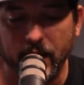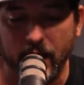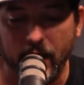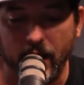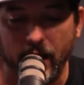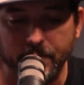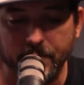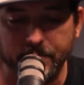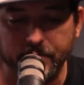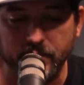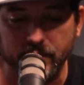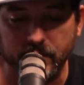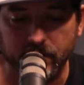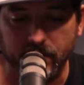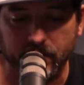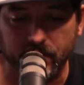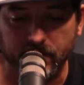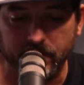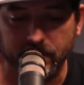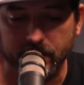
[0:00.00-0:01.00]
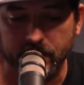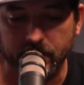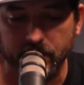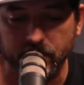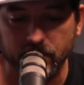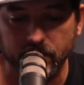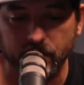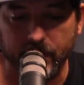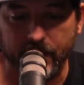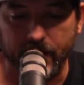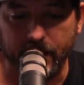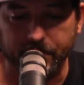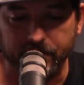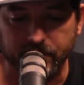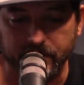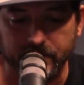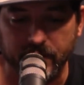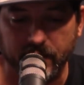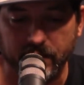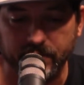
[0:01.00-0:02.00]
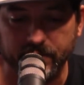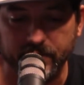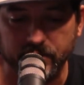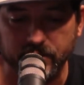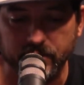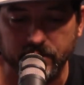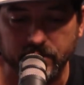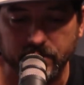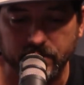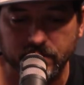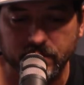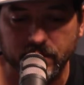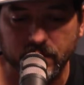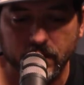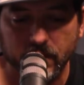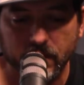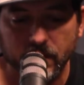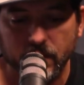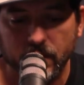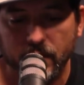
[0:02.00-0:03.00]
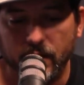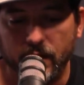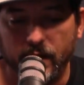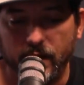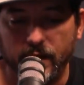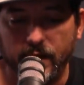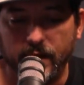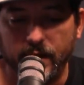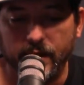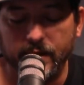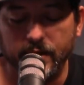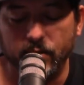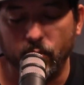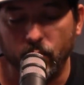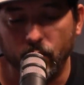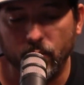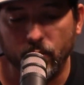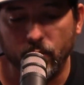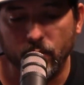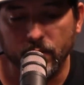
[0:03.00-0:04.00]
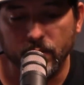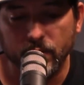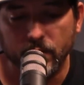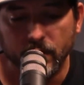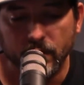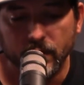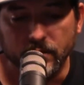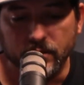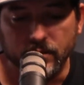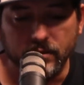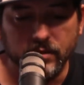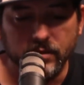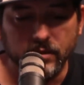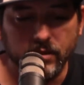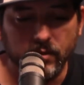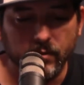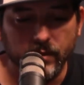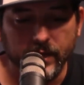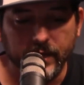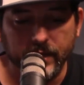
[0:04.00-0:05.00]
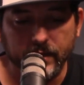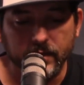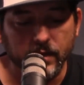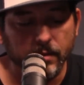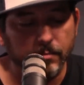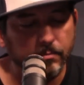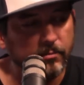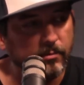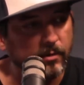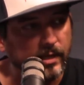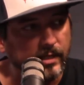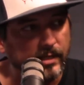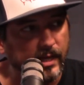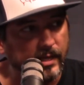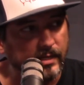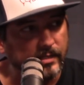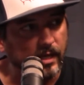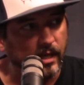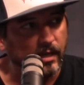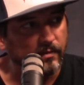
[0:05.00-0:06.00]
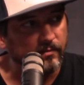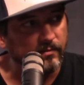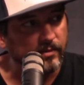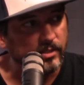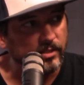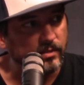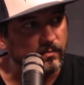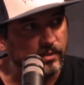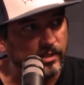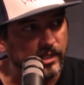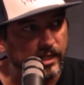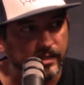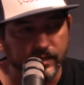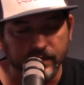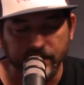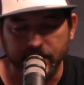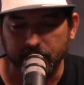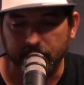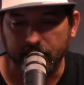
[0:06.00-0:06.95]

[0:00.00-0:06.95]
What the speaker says: option on their new Apple televisions. Or you can go ahead and upgrade that television, which I think a